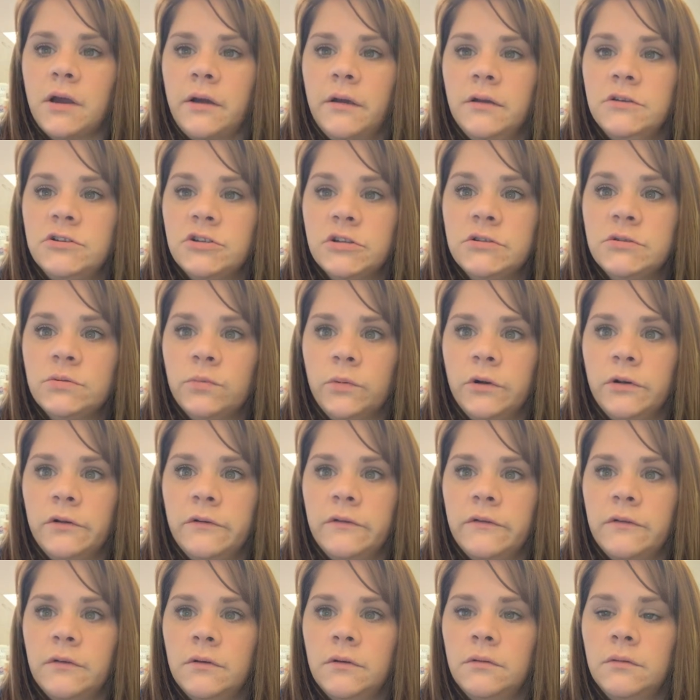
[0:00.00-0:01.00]
Just
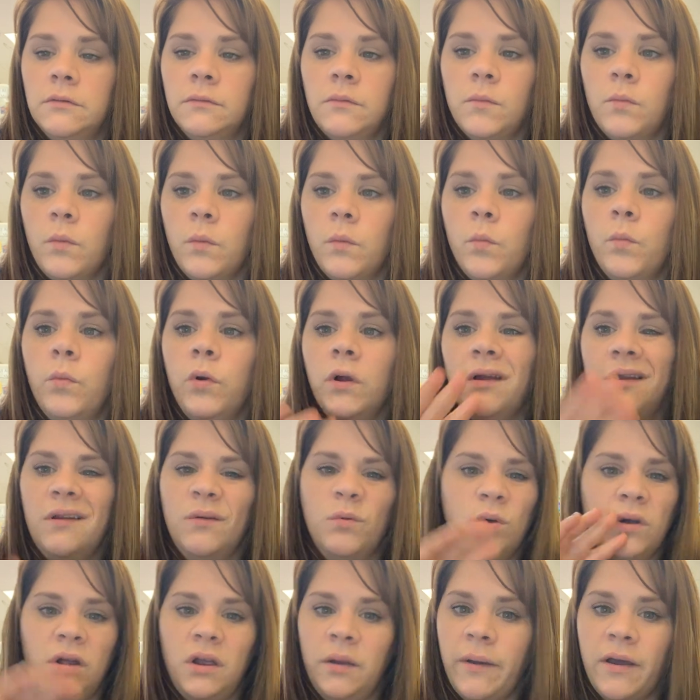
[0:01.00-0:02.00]
words. We're gonna
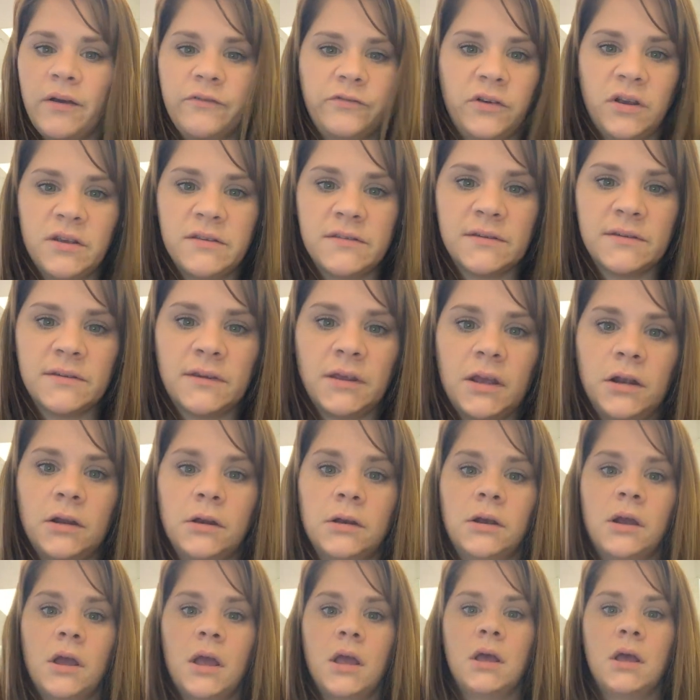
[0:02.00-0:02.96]
worry about phrases later.